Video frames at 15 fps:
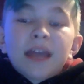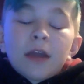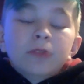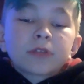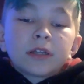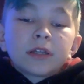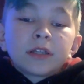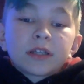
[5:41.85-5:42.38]

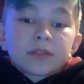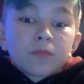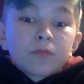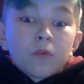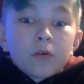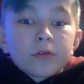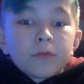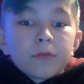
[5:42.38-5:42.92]
unless more
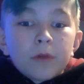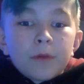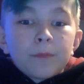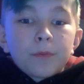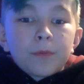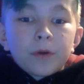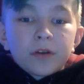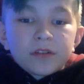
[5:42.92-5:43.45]
than one
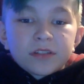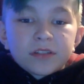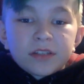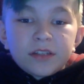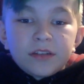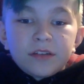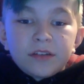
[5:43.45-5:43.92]
person